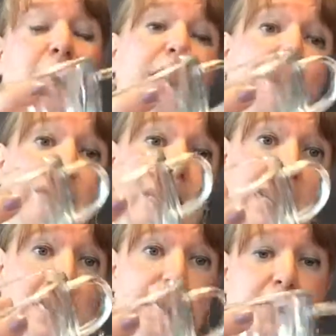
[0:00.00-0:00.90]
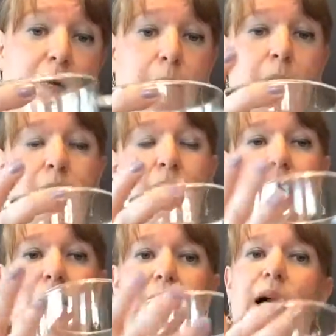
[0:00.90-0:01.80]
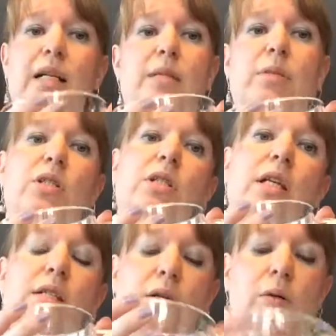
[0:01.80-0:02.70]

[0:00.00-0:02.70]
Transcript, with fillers: I love tea in this cup. It's awesome. It's nice to